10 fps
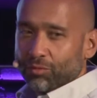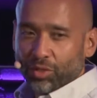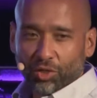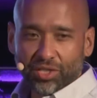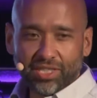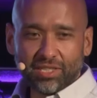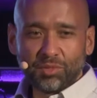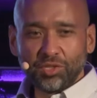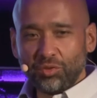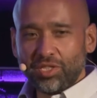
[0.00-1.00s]
and we all need them,
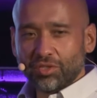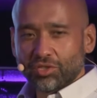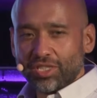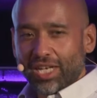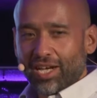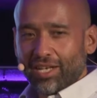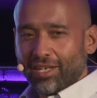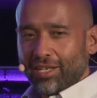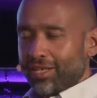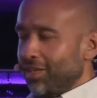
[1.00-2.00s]
but new deals are not
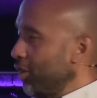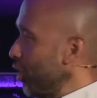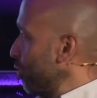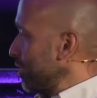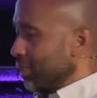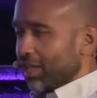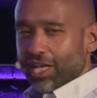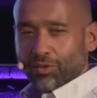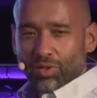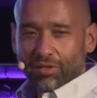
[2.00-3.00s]
always
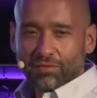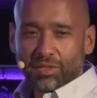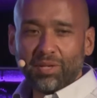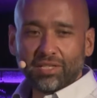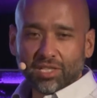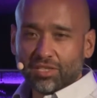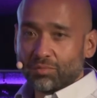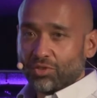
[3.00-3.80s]
aligned with the best customer